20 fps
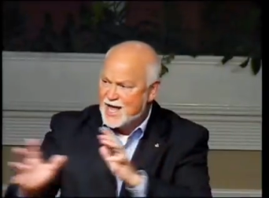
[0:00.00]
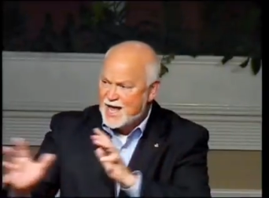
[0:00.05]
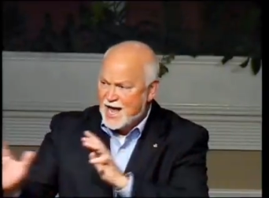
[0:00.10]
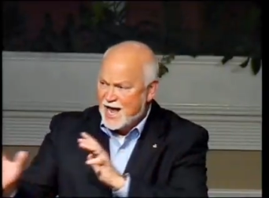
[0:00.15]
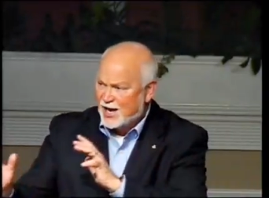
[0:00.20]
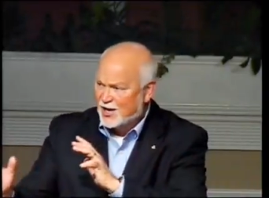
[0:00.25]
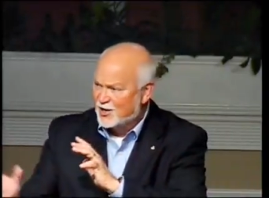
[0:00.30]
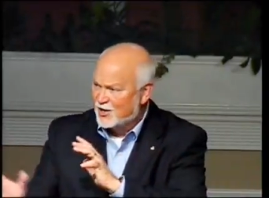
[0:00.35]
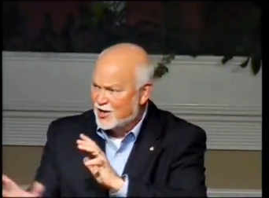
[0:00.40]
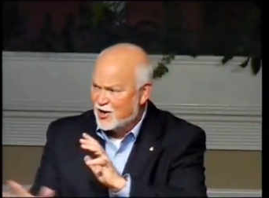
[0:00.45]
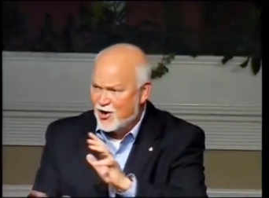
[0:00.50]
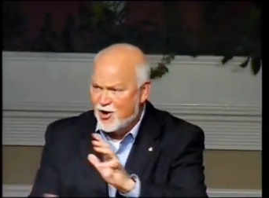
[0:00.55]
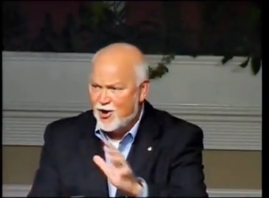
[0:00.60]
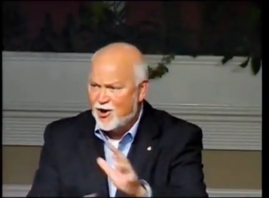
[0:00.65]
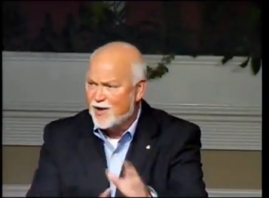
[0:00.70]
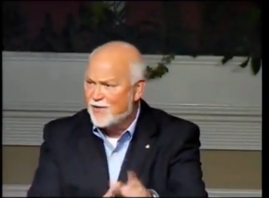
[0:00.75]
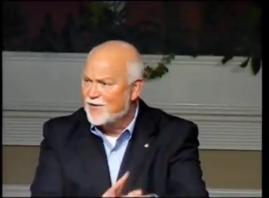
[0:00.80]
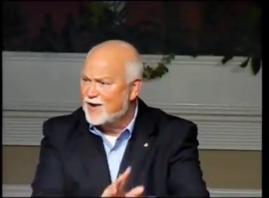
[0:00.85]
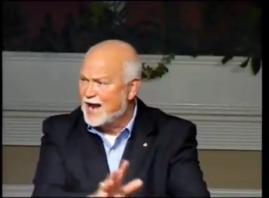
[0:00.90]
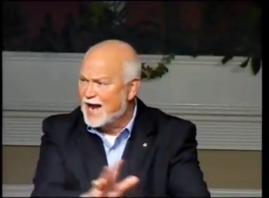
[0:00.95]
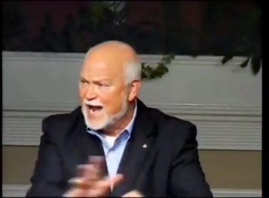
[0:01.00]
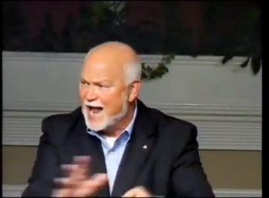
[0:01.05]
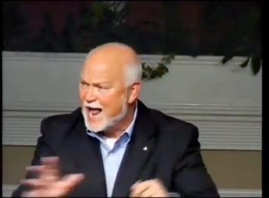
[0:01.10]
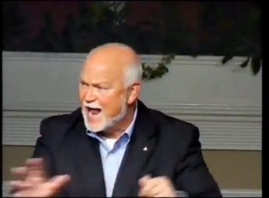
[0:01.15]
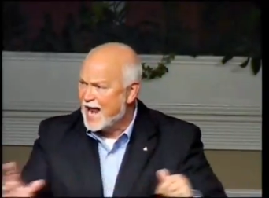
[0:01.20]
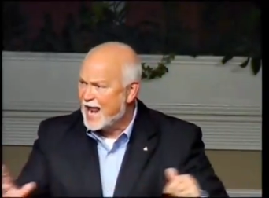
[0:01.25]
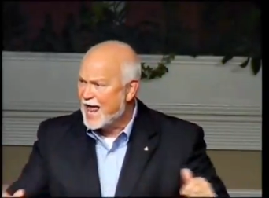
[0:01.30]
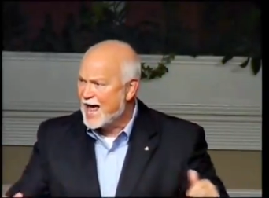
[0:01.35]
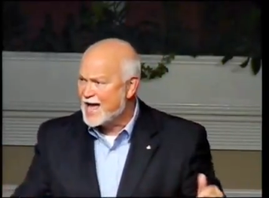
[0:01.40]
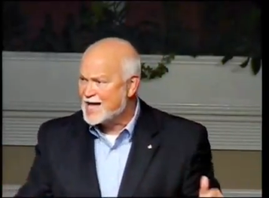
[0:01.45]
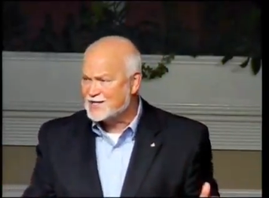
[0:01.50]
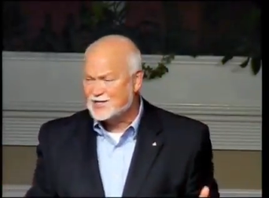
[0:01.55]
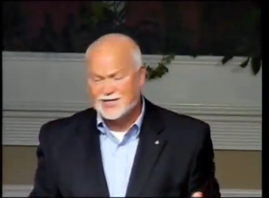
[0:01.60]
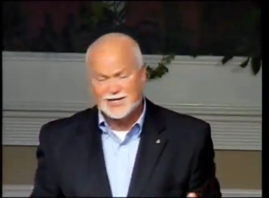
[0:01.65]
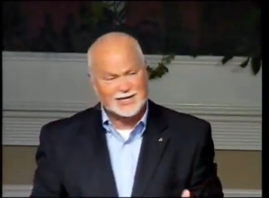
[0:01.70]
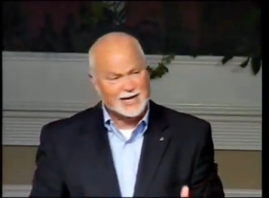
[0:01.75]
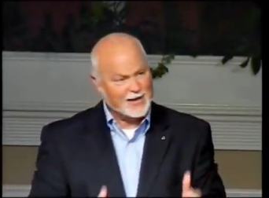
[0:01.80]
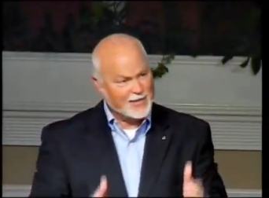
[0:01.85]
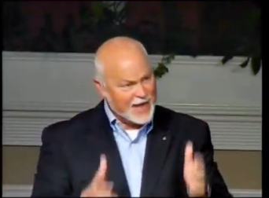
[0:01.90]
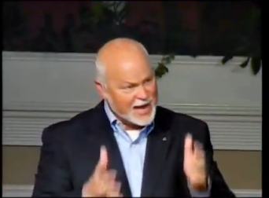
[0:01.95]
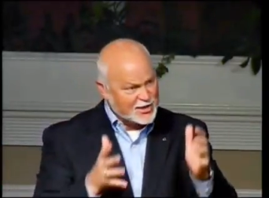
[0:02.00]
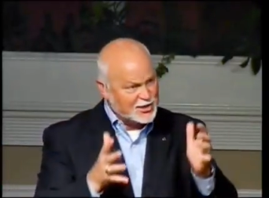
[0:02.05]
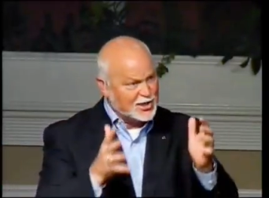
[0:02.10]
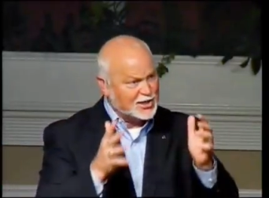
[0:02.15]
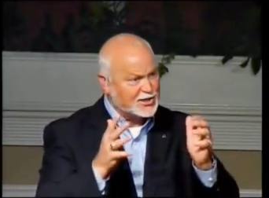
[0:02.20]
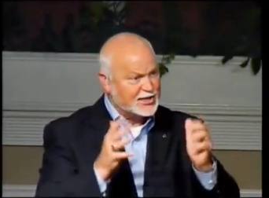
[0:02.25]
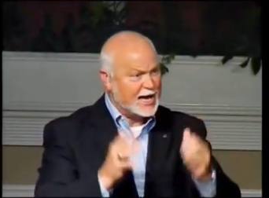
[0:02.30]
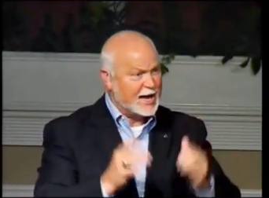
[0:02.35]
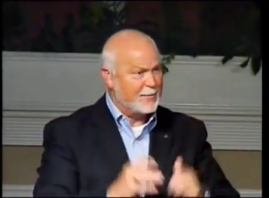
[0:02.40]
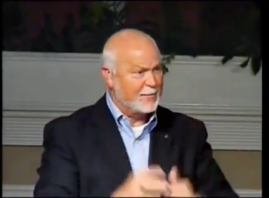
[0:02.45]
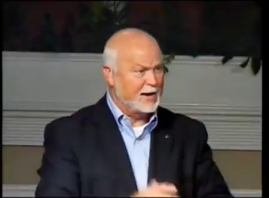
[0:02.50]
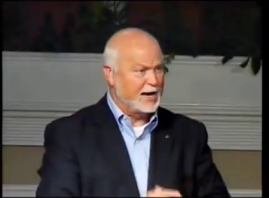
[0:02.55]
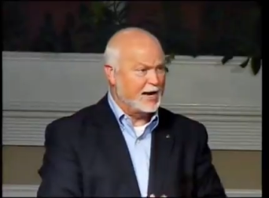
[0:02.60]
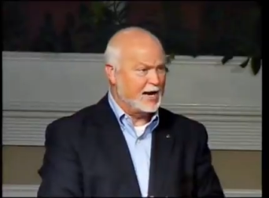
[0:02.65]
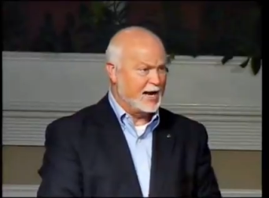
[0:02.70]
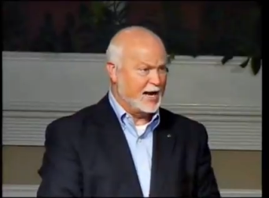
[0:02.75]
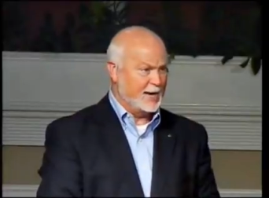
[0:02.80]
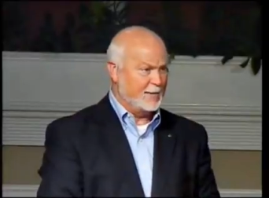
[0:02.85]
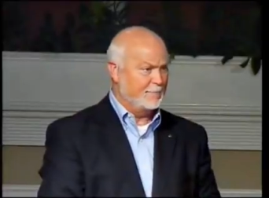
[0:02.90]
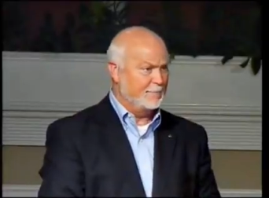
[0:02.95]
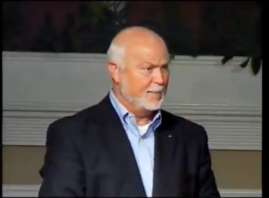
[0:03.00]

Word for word: and look at all of it and analyze it. Now, that's examining it.